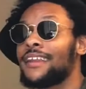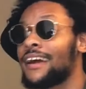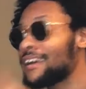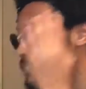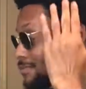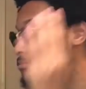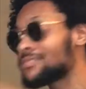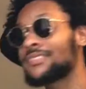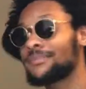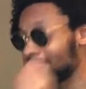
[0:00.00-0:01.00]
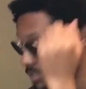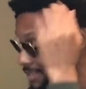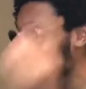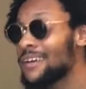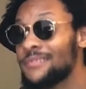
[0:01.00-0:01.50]
Like, you shouldn't,
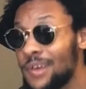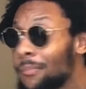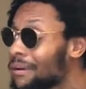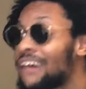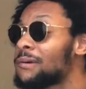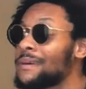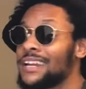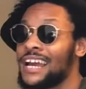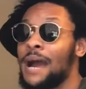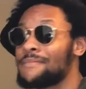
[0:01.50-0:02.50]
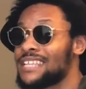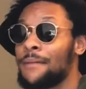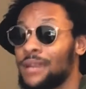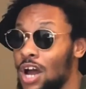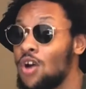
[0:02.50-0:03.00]
man. Don't play with me in the comments
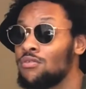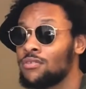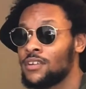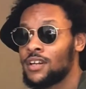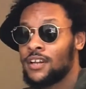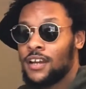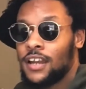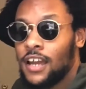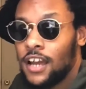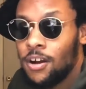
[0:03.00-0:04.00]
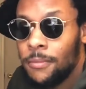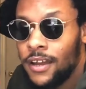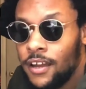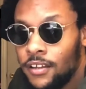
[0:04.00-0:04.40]
down below. Let go, man.